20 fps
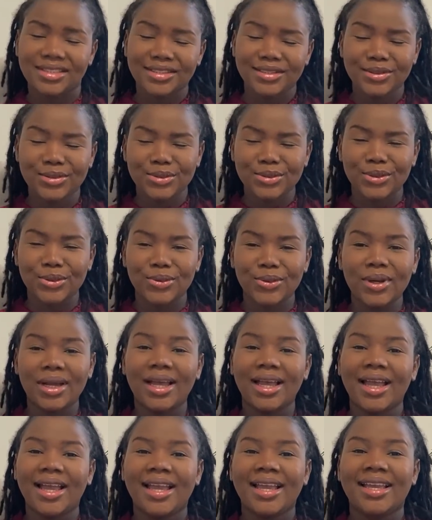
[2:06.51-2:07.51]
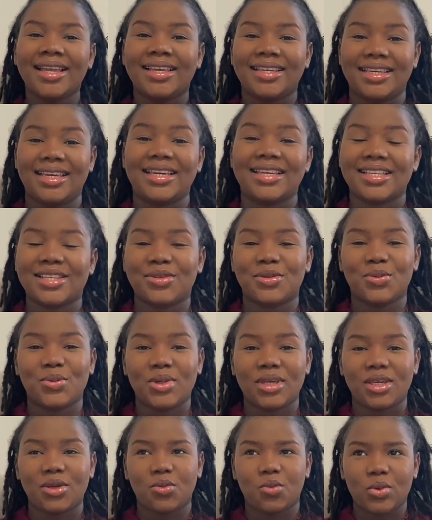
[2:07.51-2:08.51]
So yes,
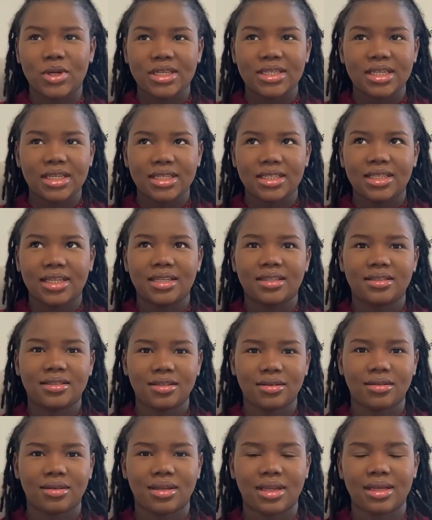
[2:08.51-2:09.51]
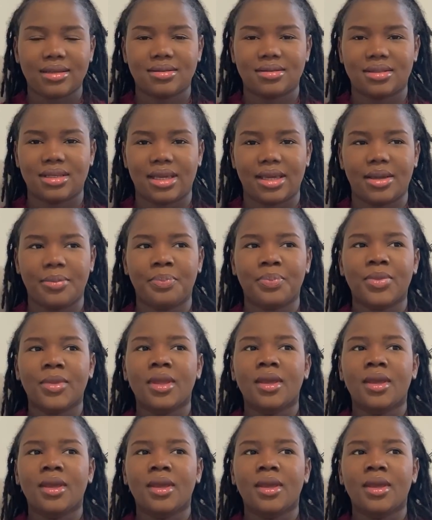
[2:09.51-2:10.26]
we waited till the next day,